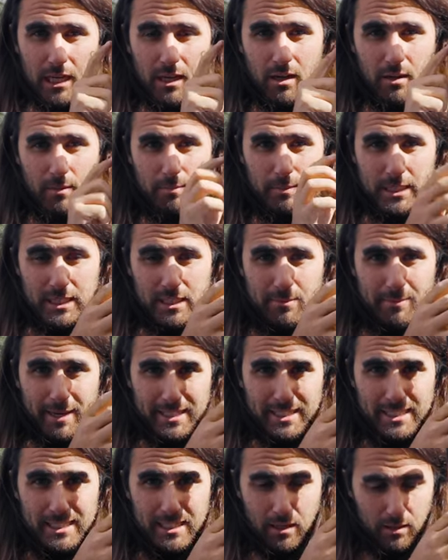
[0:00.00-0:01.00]
um, this is my
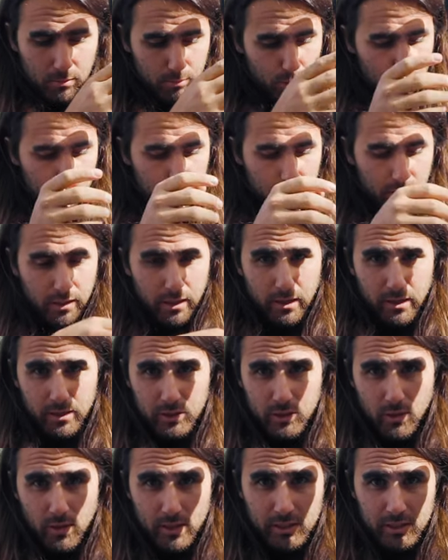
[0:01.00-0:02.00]
cell booster here,
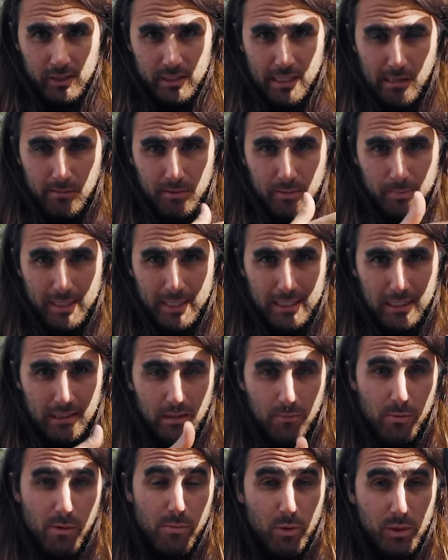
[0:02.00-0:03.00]
so this just helps me get a
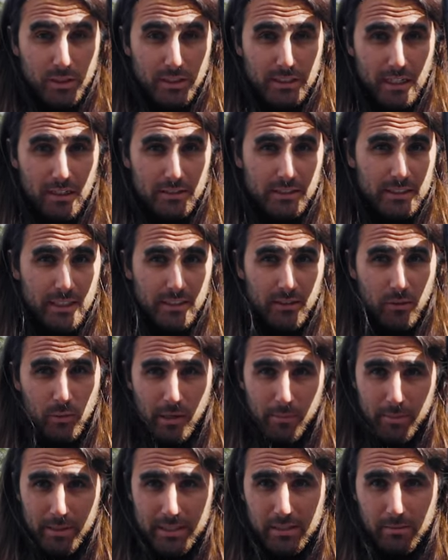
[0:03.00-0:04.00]
little bit more cell signal when
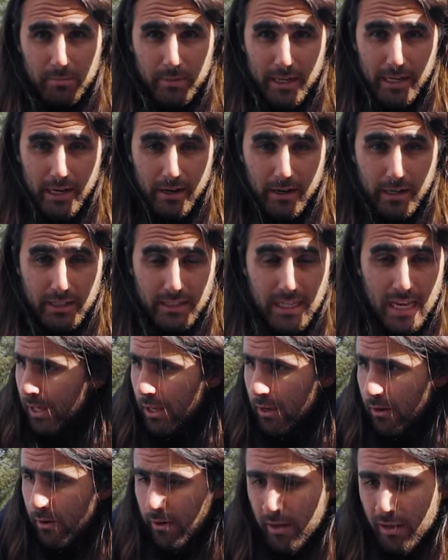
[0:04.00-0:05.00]
I'm in some dead areas.
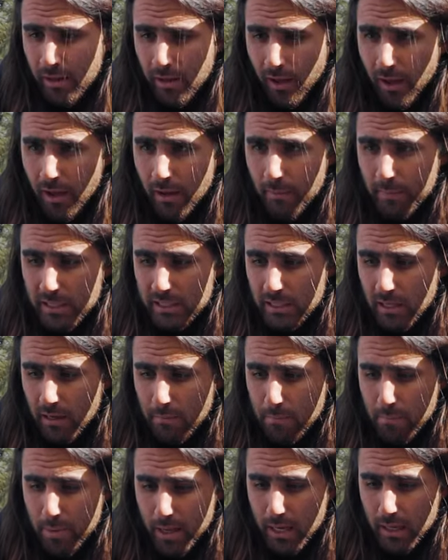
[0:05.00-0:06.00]
Here um, is a
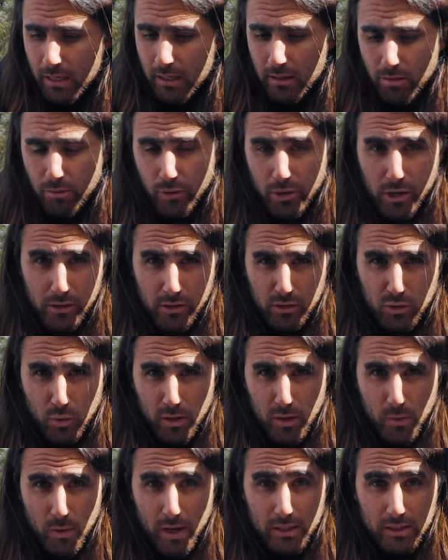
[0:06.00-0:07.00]
big
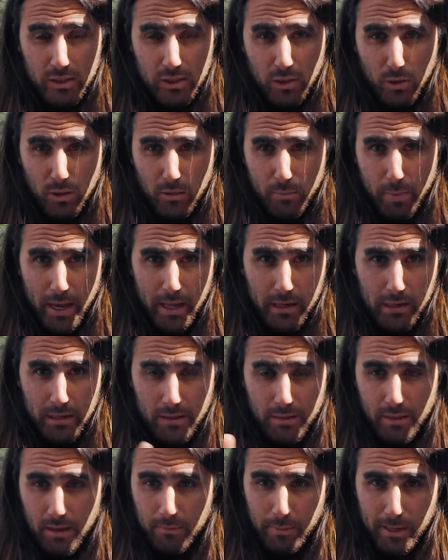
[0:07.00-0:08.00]
320 watt solar panel
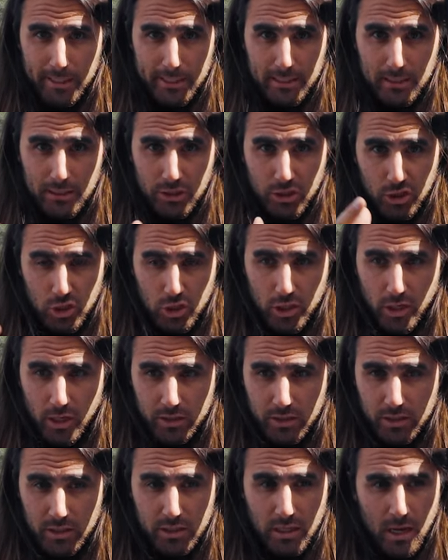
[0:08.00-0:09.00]
that basically just
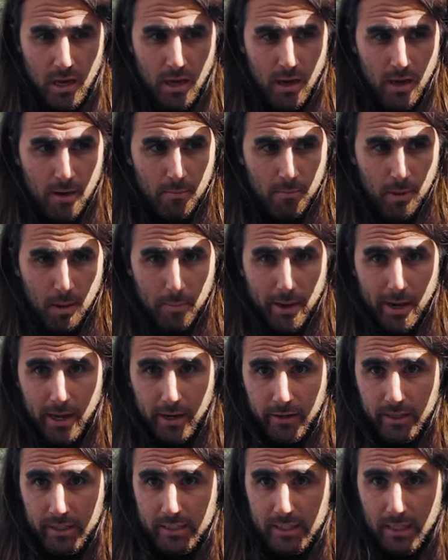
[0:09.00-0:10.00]
charges my
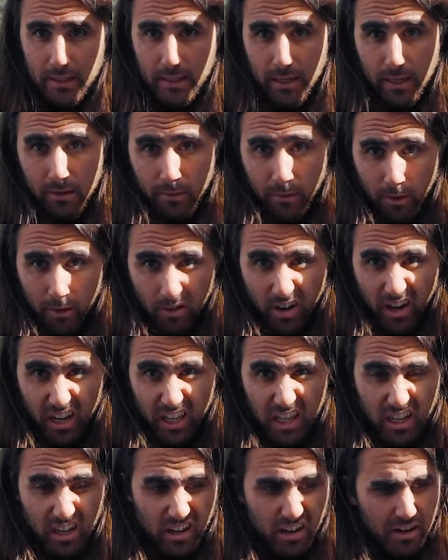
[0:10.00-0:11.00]
batteries, and then right
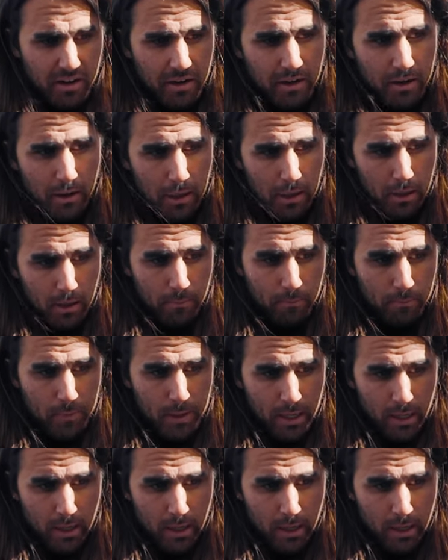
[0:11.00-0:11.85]
here um,